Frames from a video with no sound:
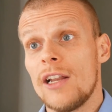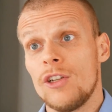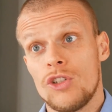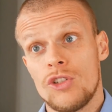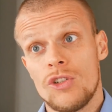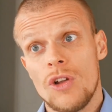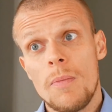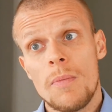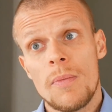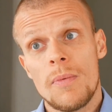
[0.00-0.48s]

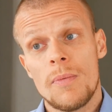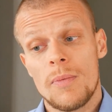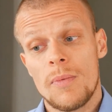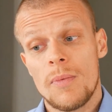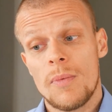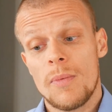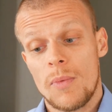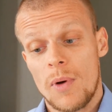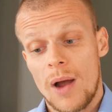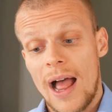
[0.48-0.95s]
stop
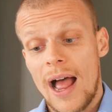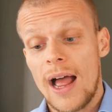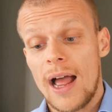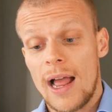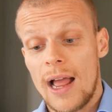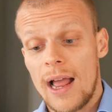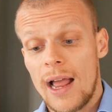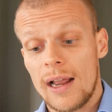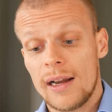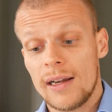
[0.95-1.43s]

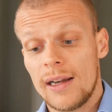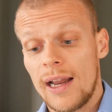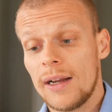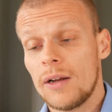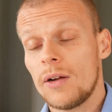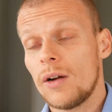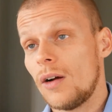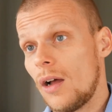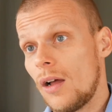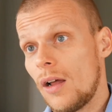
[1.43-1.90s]
like
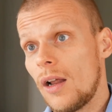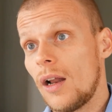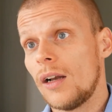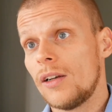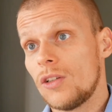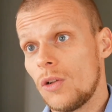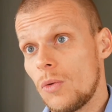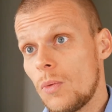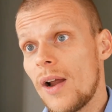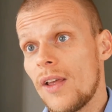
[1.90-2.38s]
uh,
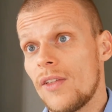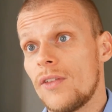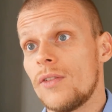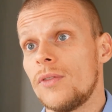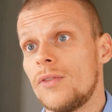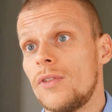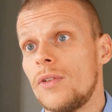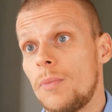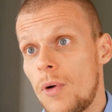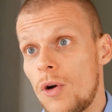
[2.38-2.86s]
until where
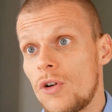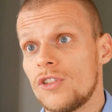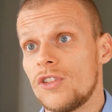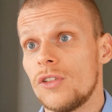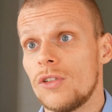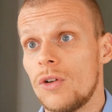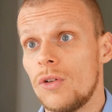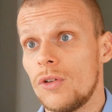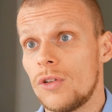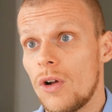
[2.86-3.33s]
the
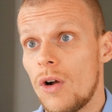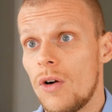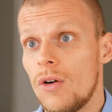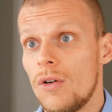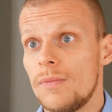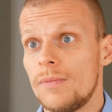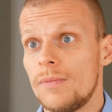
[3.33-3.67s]
person could go.